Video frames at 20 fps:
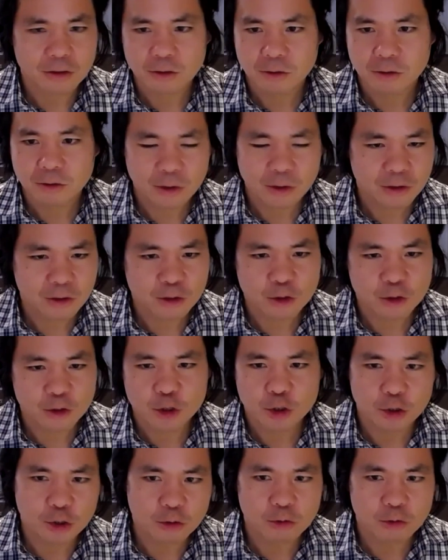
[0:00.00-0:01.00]
with
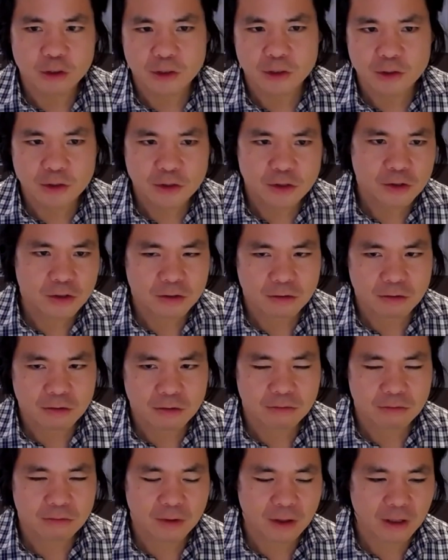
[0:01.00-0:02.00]
insurance,
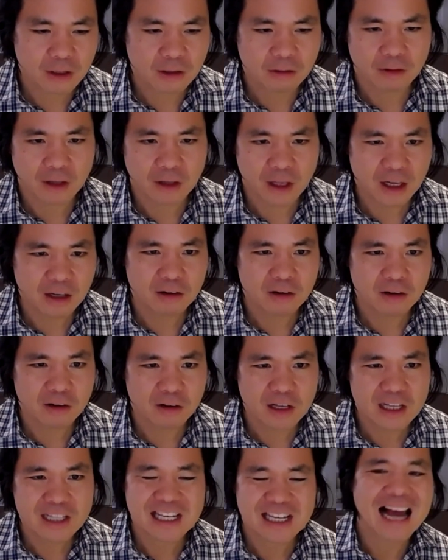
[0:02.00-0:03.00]
then it's